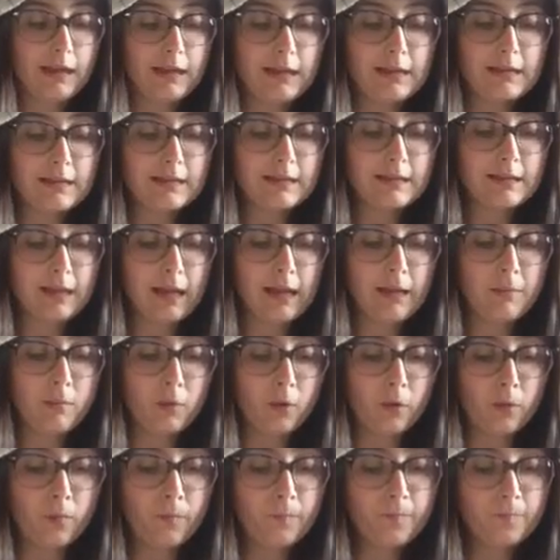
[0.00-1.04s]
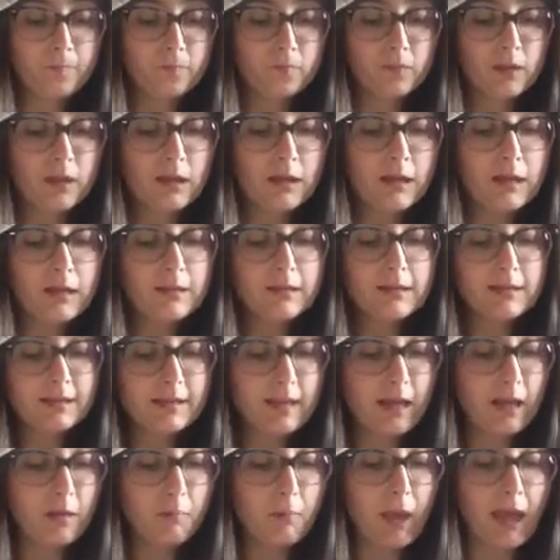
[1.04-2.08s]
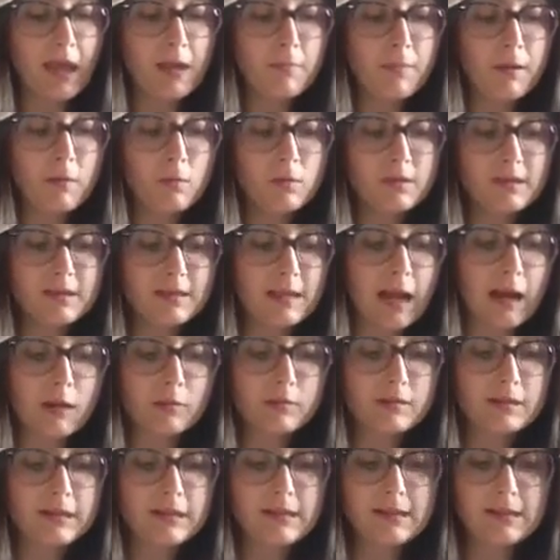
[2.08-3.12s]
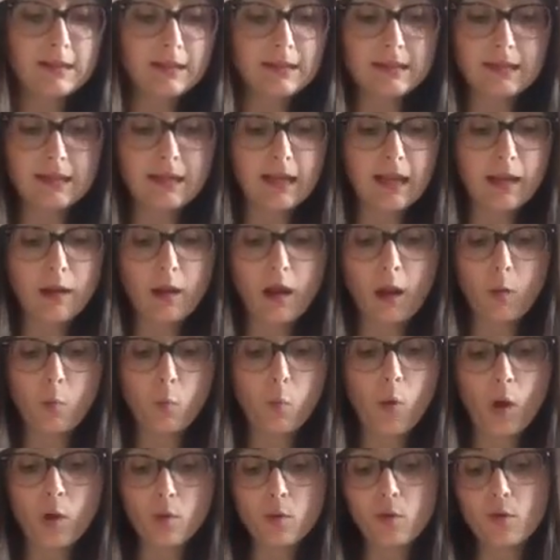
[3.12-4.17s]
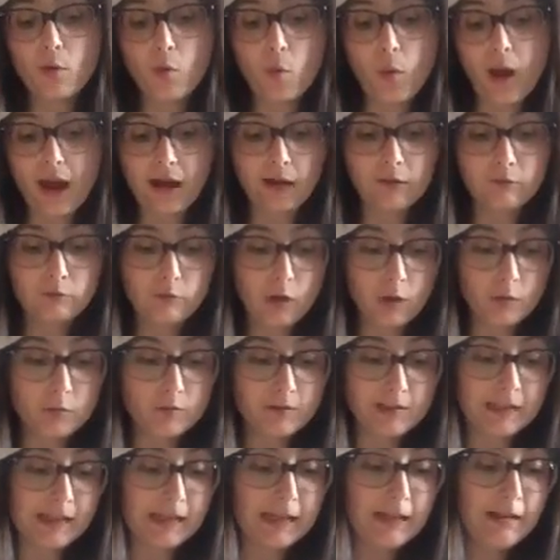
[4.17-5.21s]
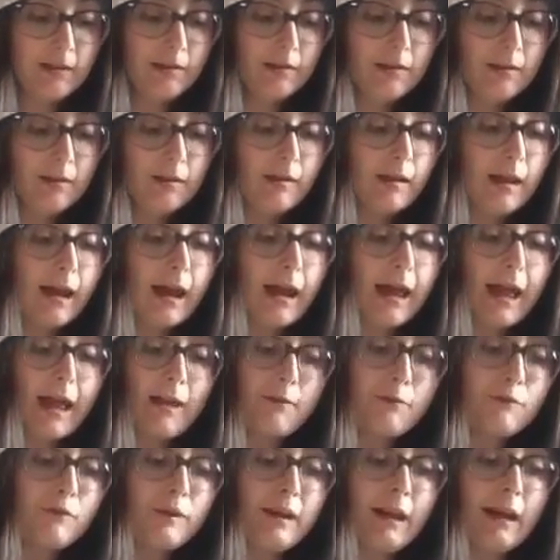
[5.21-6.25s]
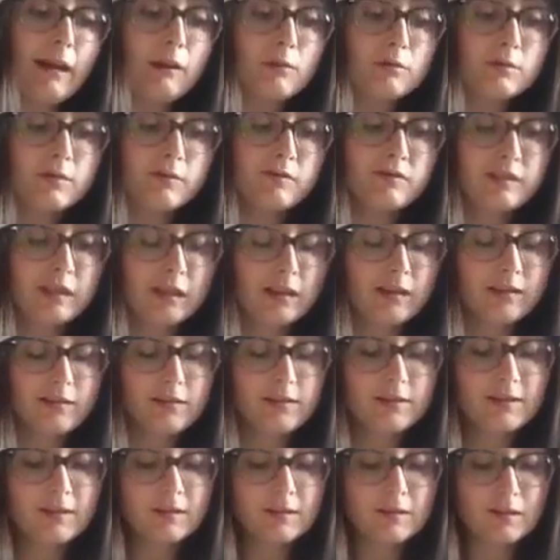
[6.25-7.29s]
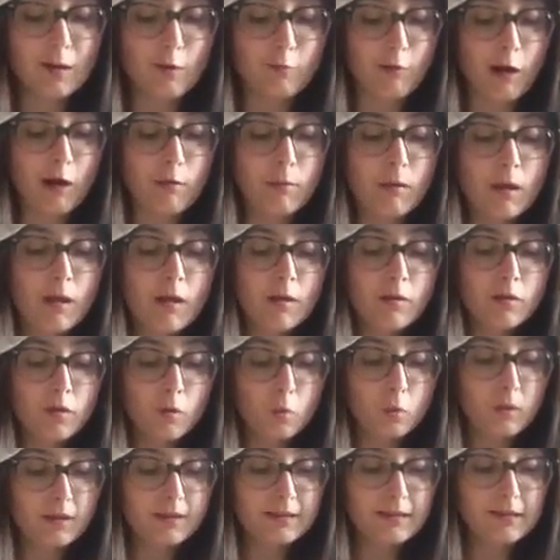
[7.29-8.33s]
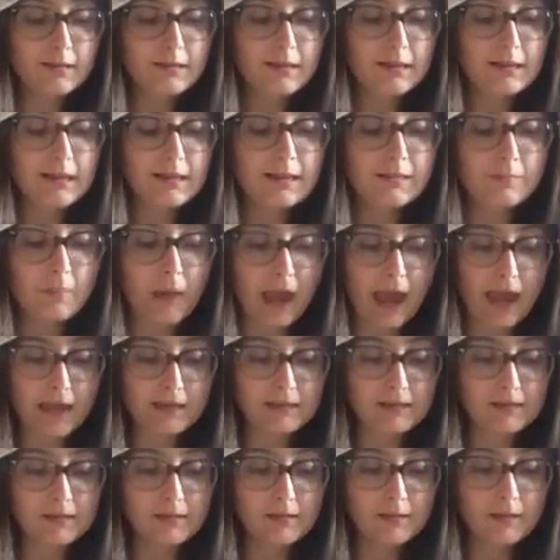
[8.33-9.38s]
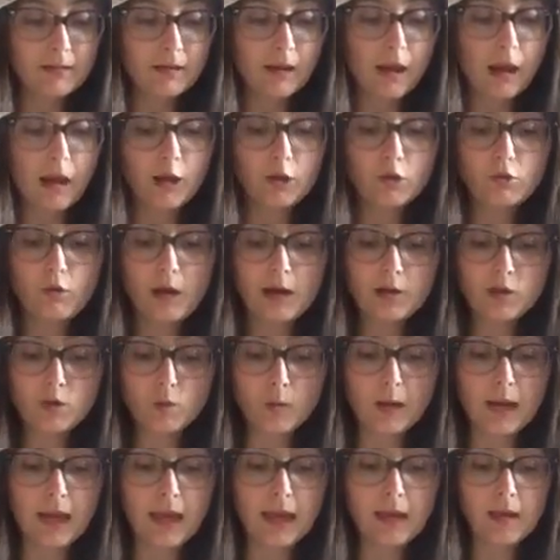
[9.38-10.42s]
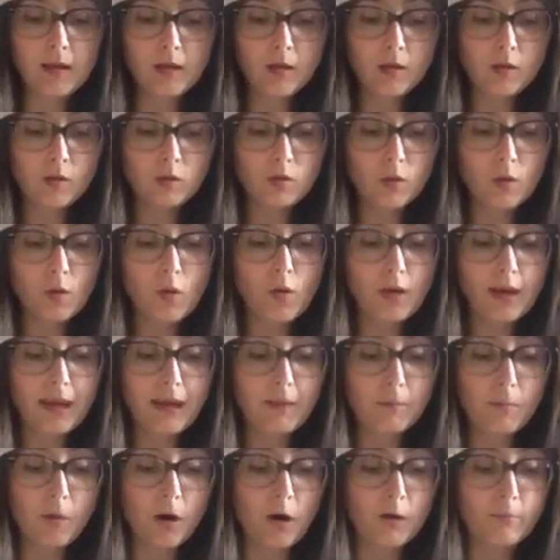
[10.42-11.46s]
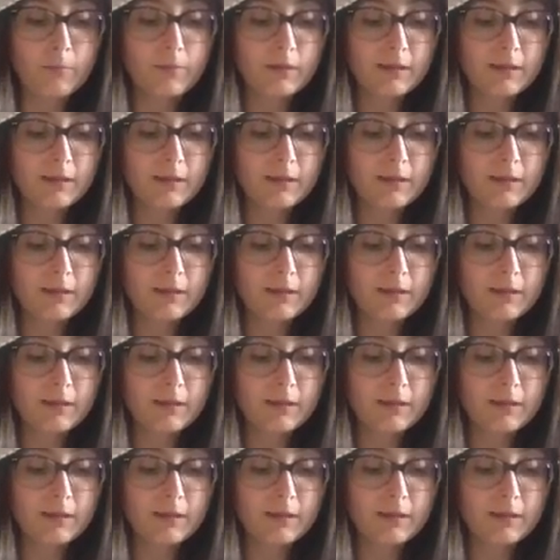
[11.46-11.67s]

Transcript: in its stable. The sick baby was doused in dittany and woke well and rosy. At every house of sickness and sorrow, the wizard did his best, and gradually the cooking pot